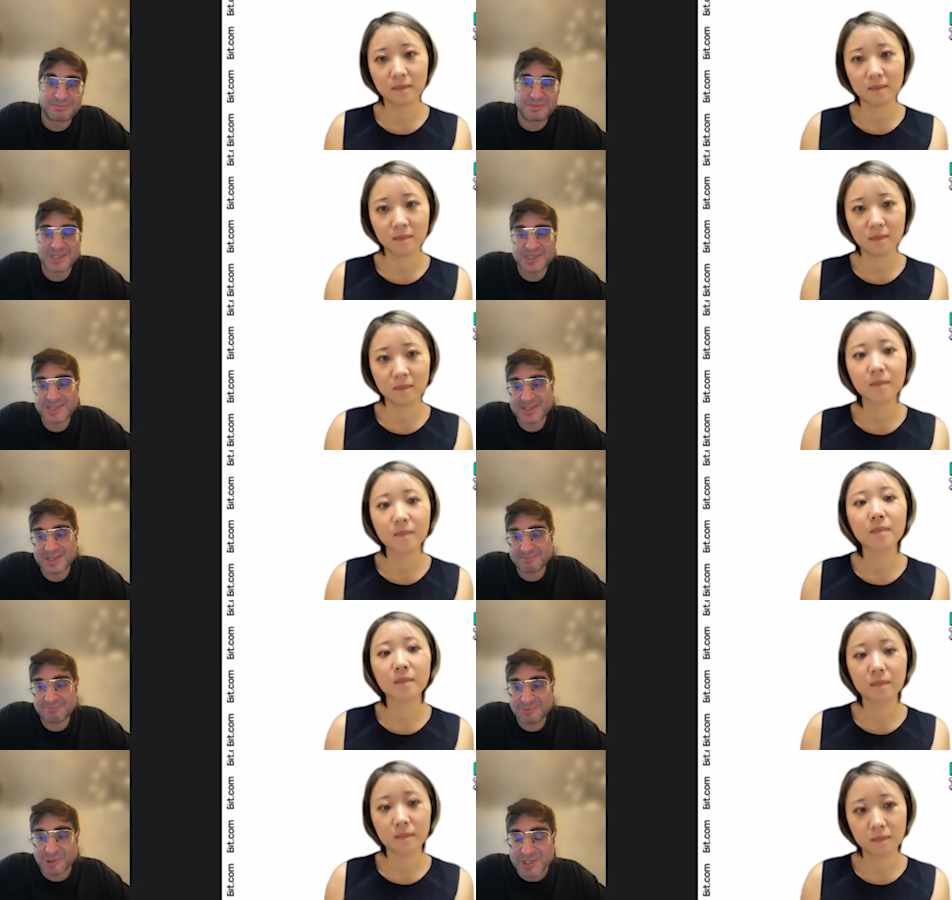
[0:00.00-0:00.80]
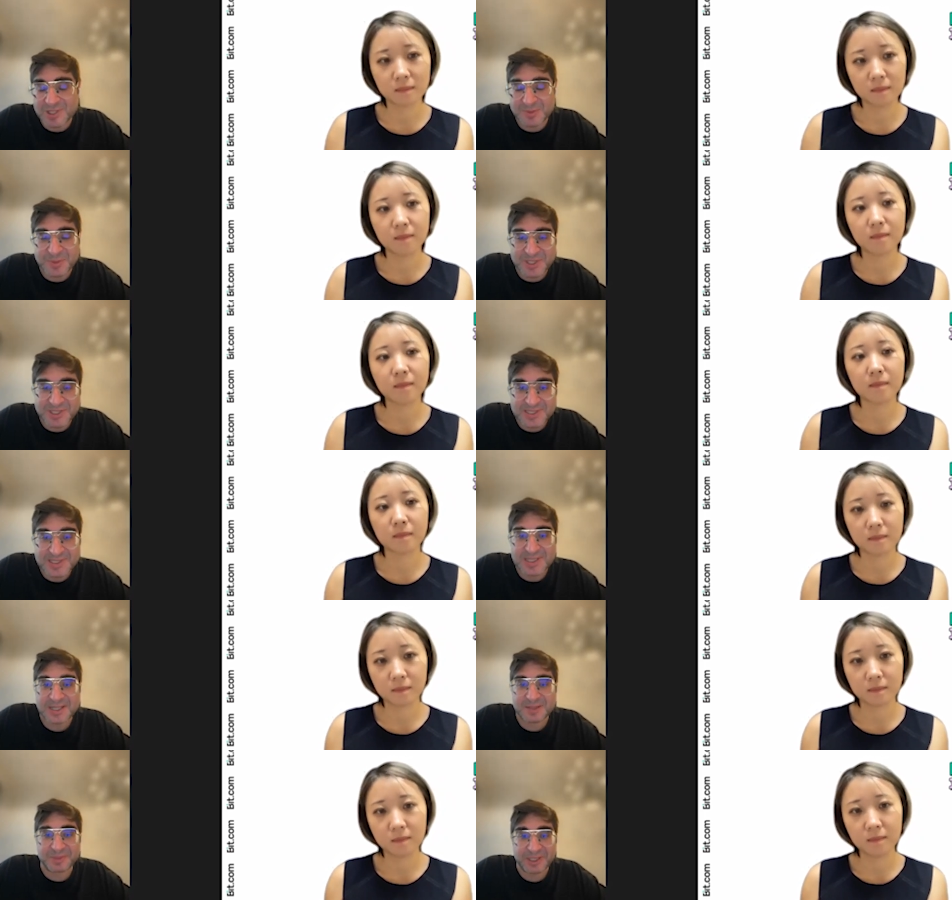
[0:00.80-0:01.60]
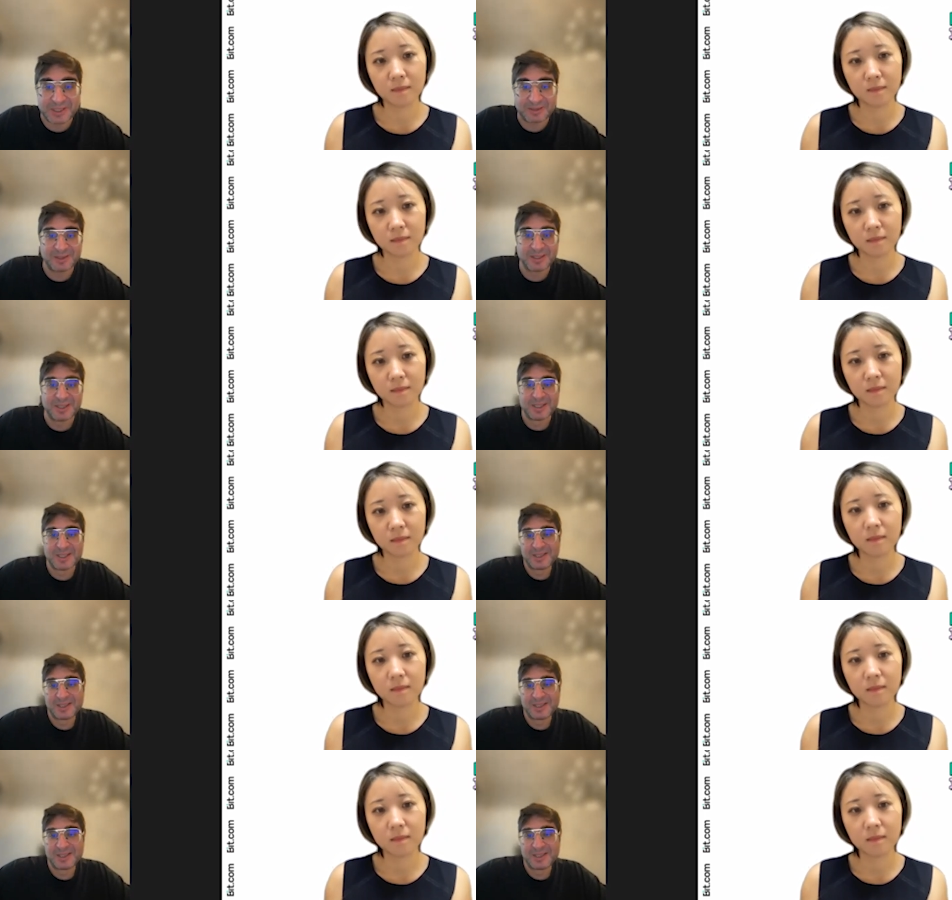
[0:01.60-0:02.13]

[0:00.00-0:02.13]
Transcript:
Speaker 1: It's Christmas is coming.